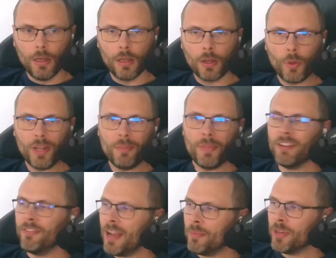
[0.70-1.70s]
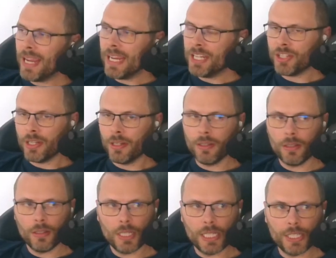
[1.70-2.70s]
Quidmere Fabrication
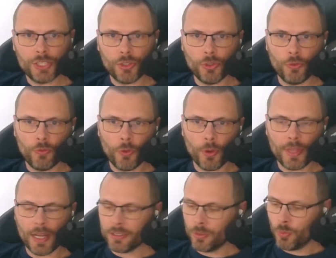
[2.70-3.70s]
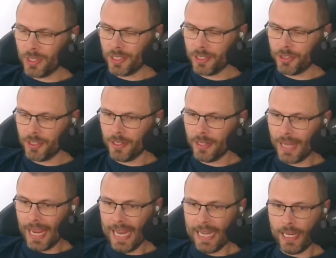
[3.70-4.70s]
issued
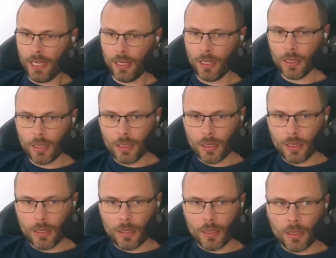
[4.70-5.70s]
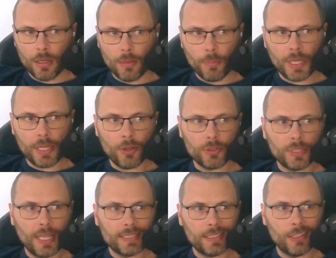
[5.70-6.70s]
4,180 POs
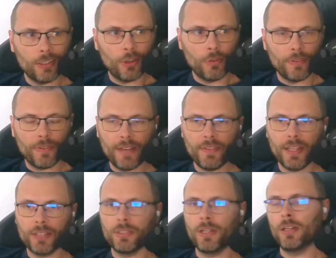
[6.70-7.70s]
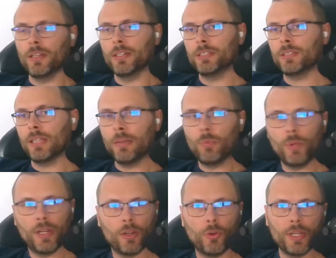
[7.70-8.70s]
last year, over $5,000, and we
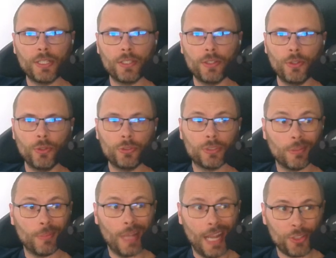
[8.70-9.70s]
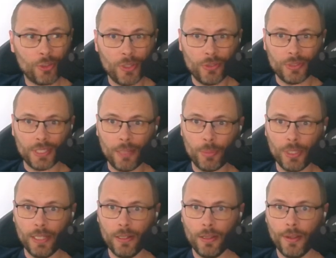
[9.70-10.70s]
are going to do some attribute sampling